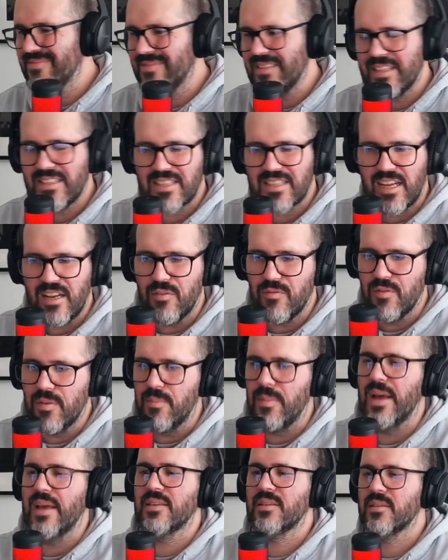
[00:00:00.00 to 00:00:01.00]
that's kind of a
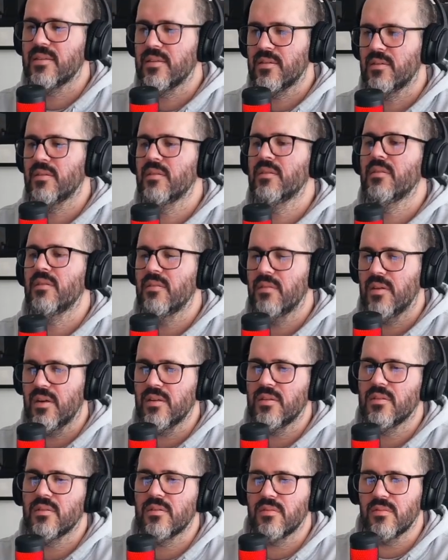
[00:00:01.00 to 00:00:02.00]
mess,
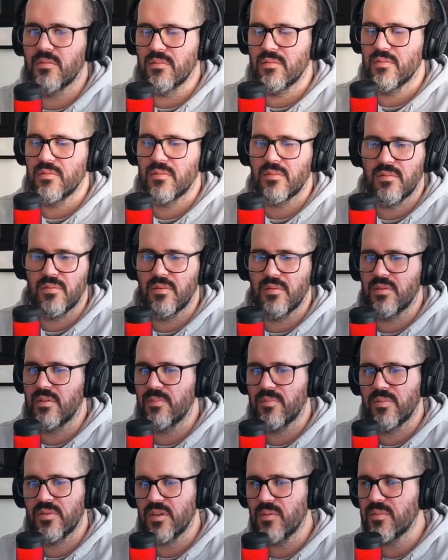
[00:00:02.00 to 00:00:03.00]
right?
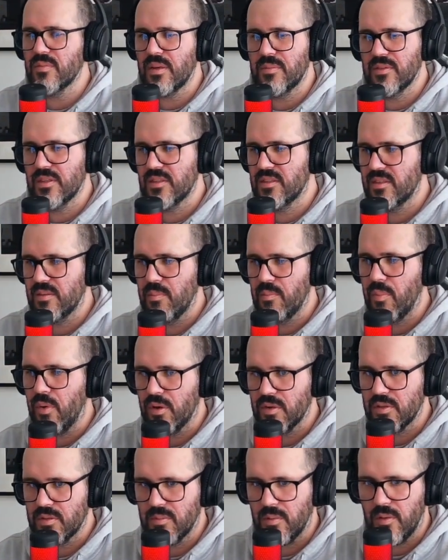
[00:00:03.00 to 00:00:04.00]
Sometimes it's
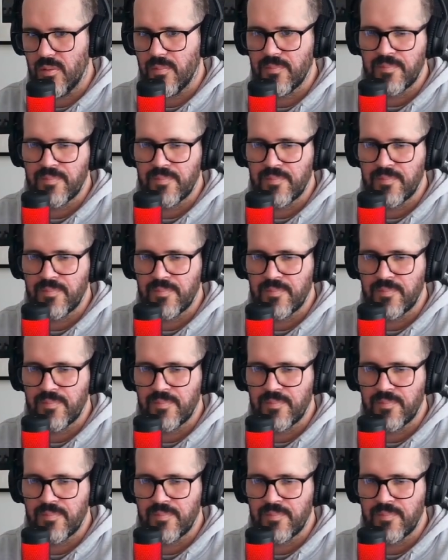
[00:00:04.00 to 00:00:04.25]
impossible.